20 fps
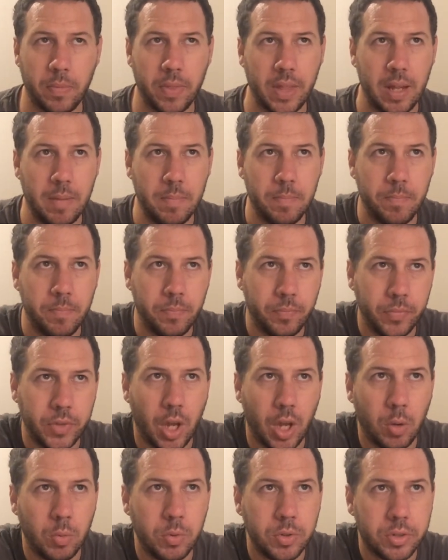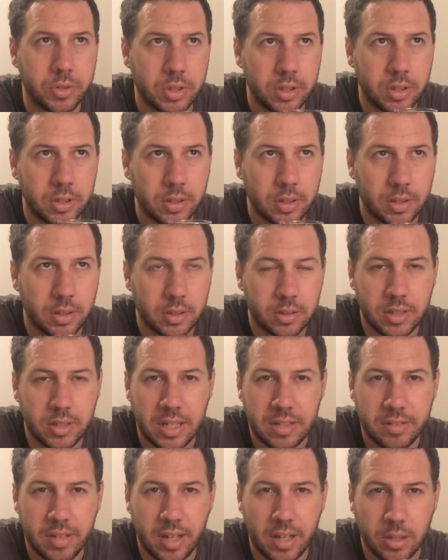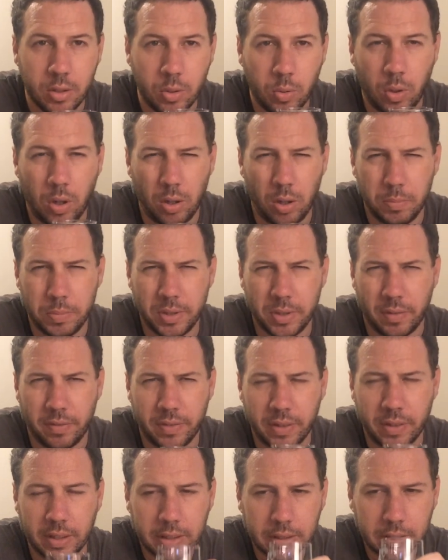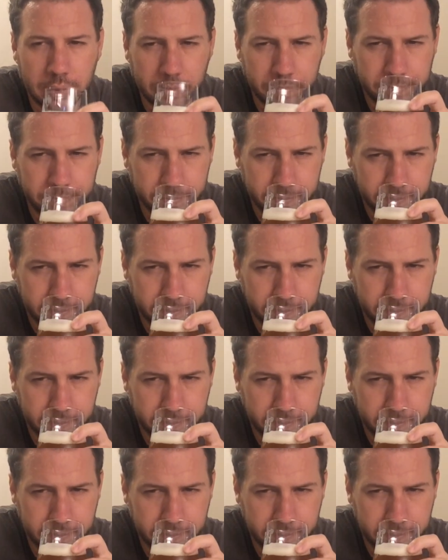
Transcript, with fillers: them notes in the Centennial hops, I think.